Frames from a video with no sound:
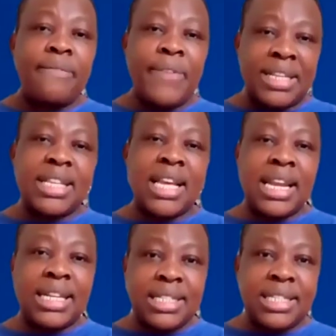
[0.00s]
fix
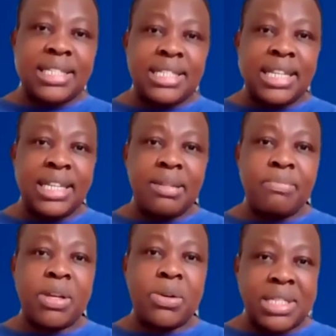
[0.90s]
electricity
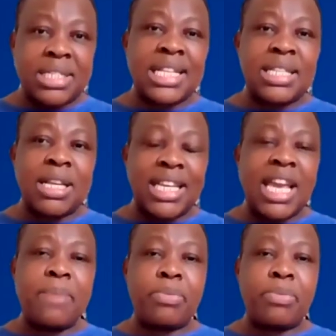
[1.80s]
because that's a key